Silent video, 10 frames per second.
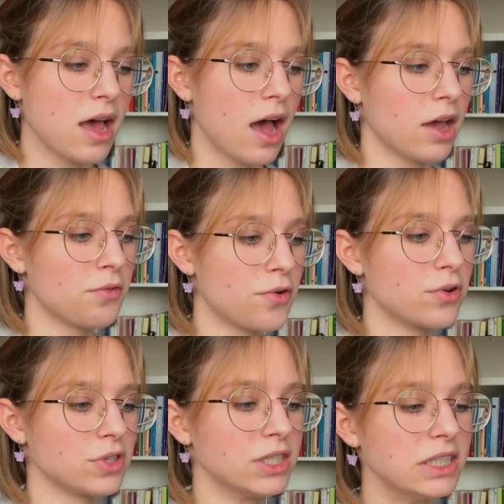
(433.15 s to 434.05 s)
I
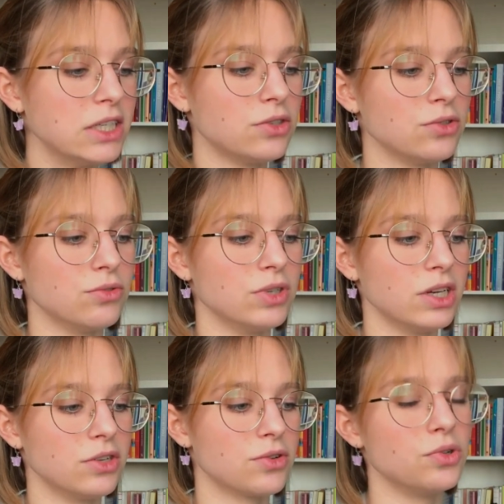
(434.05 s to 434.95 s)
first need to
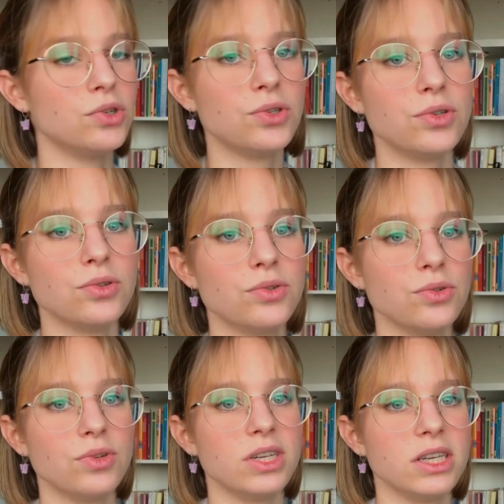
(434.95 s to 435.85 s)
introduce you to
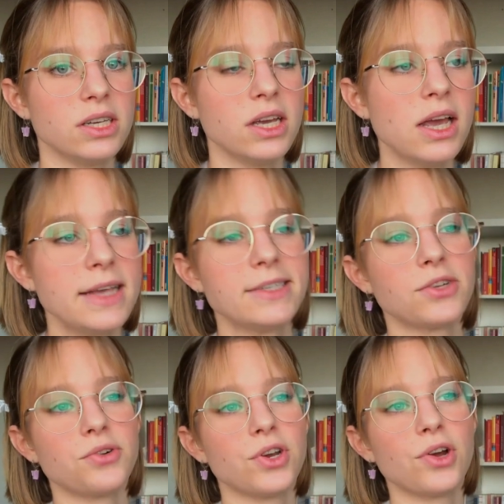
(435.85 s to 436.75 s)
the
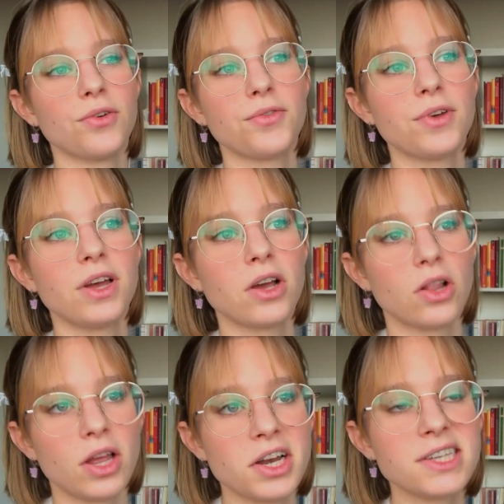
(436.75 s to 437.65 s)
history of
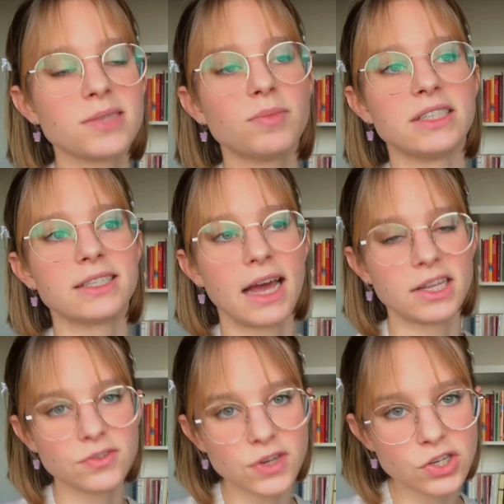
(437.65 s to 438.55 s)
colonialism and
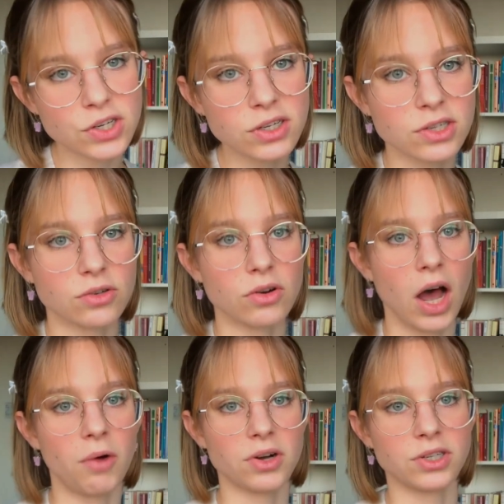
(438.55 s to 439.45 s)
science fiction, so
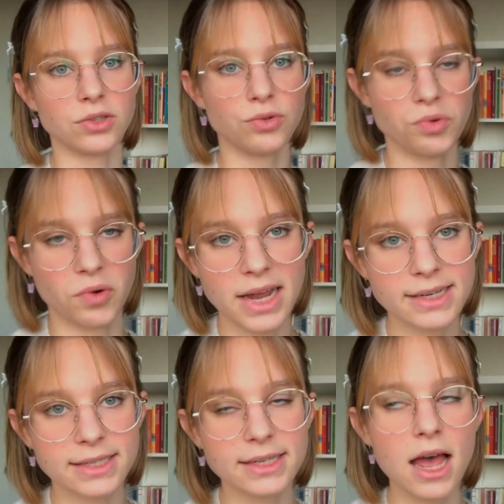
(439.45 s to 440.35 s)
how are the two
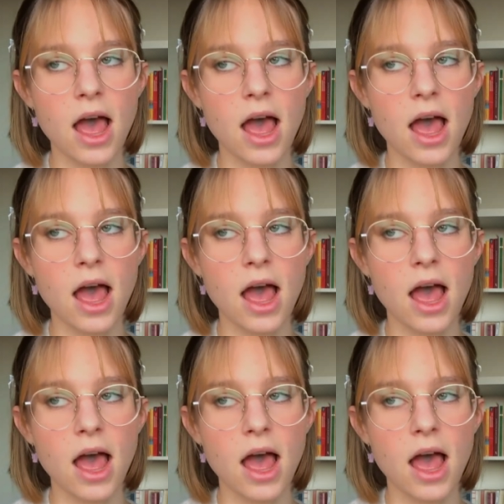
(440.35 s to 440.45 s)
related,